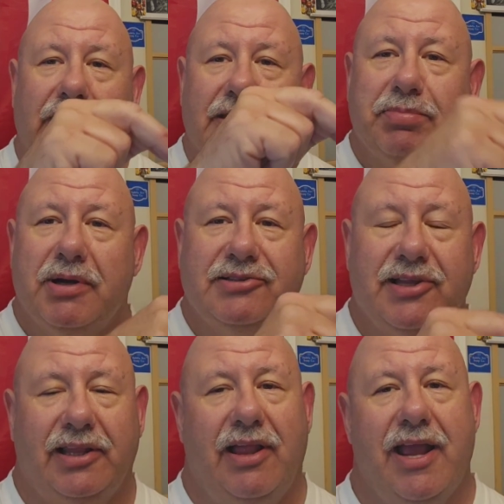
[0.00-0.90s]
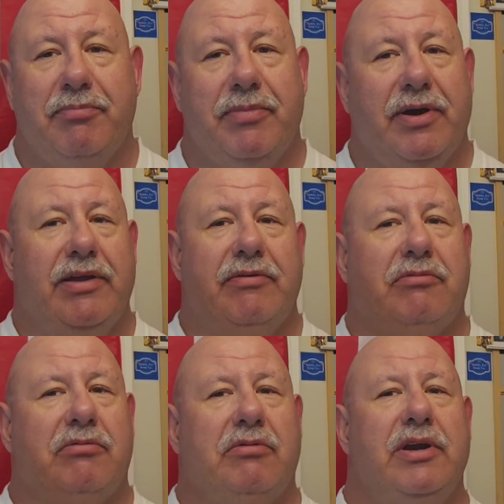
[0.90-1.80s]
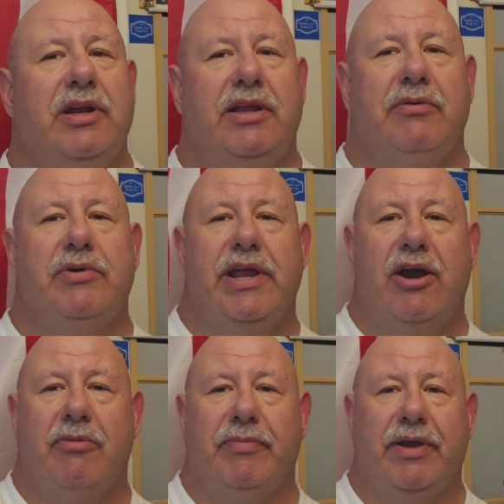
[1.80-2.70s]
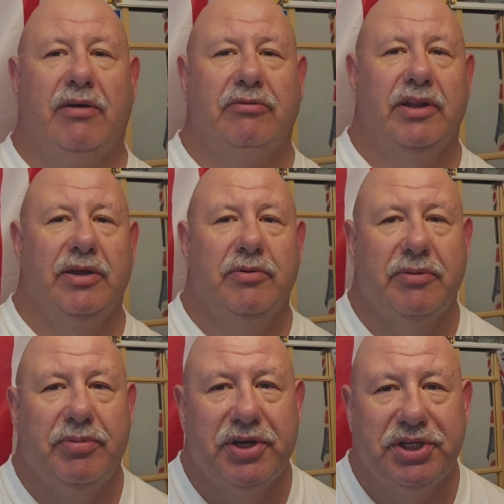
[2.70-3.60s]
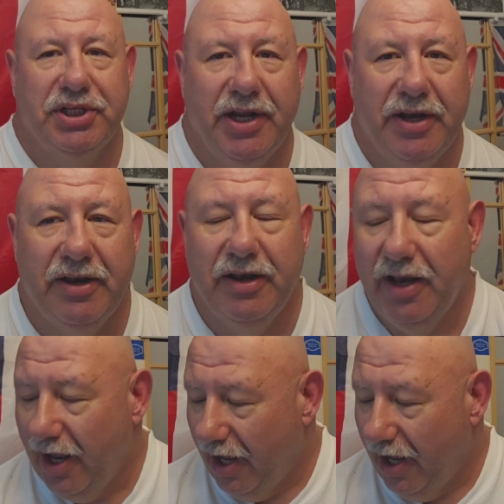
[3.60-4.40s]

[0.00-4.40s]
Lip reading: Just press that like button. It really would help me. I really would appreciate it.